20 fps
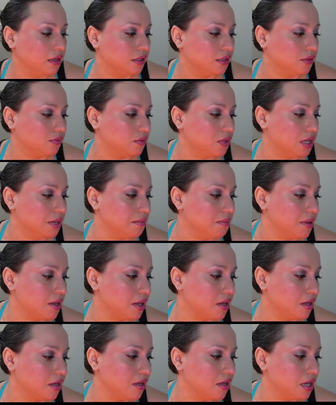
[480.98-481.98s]
That's what I
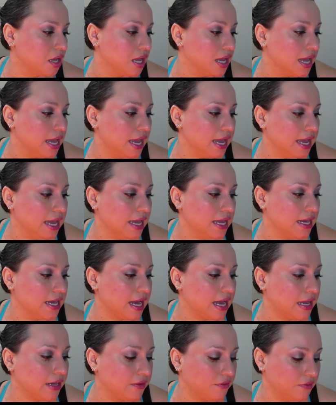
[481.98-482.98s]
bought.
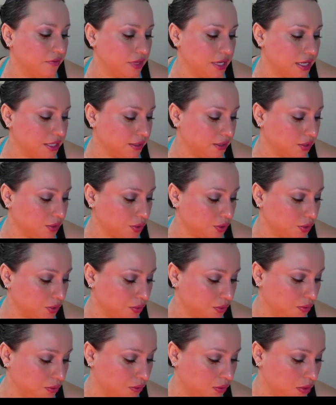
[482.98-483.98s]
And out of these
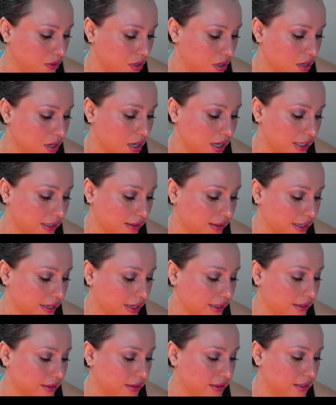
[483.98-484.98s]
two, I
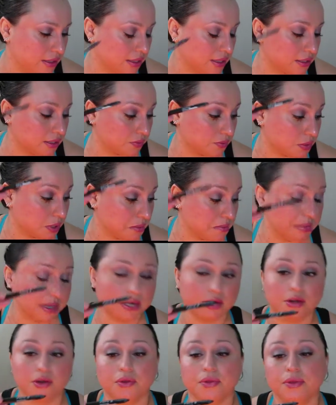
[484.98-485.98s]
like this one
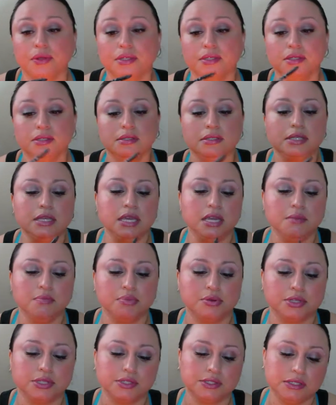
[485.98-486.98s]
better. This is the
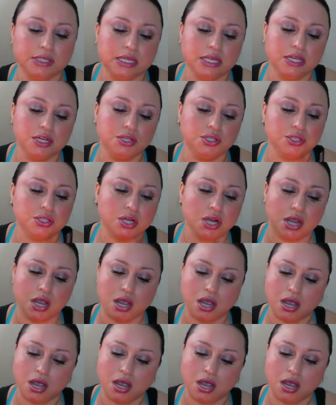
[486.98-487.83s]
Prestige